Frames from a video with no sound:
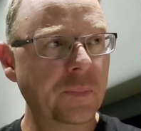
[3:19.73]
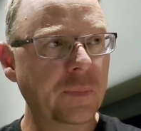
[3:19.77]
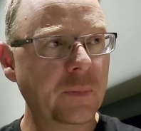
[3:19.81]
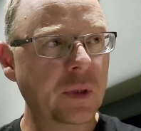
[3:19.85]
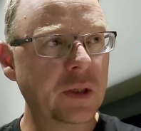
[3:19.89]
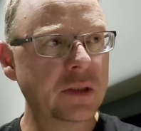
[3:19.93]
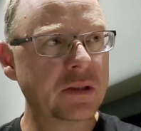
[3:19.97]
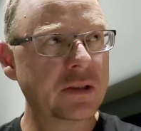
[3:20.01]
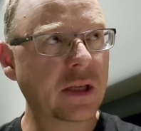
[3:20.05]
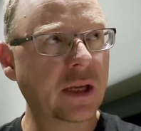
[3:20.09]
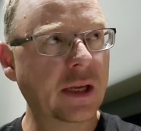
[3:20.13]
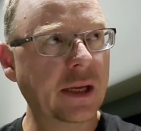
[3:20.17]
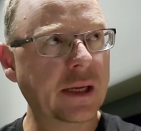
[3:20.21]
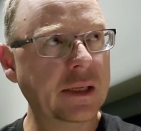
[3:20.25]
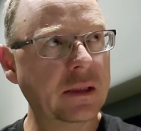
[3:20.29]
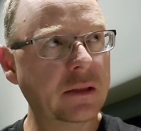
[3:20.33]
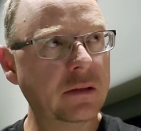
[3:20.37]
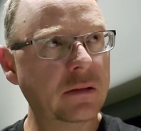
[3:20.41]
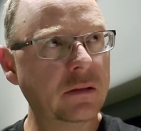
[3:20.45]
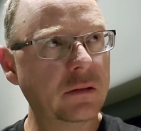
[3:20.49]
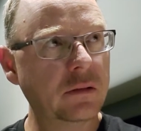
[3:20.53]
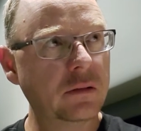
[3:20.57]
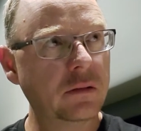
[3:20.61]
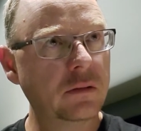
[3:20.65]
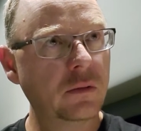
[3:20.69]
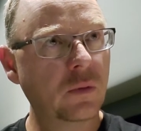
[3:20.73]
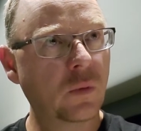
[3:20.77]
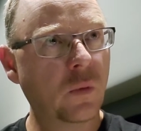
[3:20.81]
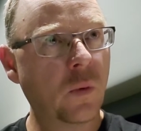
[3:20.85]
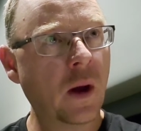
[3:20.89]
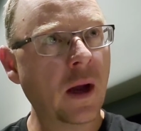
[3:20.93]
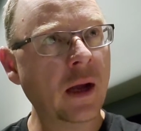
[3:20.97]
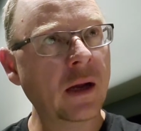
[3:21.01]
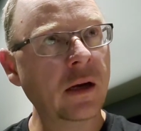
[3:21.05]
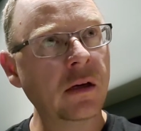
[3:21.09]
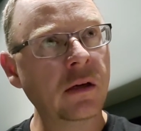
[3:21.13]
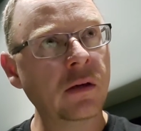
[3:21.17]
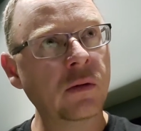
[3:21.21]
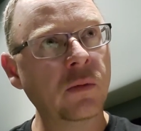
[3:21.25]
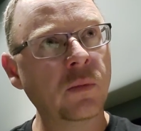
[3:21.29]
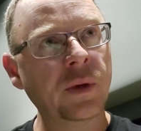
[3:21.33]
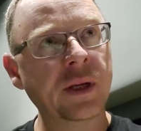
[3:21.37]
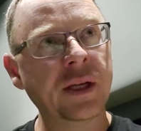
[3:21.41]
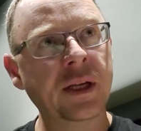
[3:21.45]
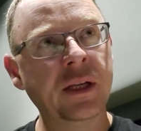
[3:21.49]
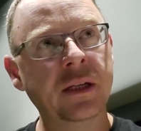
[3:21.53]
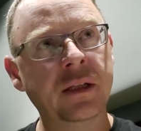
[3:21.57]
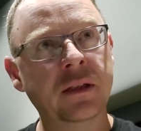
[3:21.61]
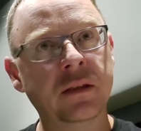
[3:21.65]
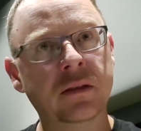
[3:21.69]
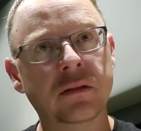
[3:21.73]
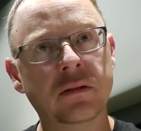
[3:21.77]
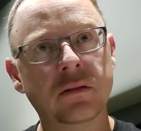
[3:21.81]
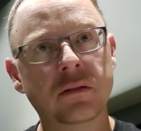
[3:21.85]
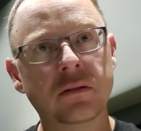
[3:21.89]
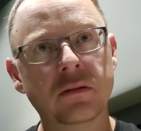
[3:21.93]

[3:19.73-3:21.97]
But it's like, why aren't we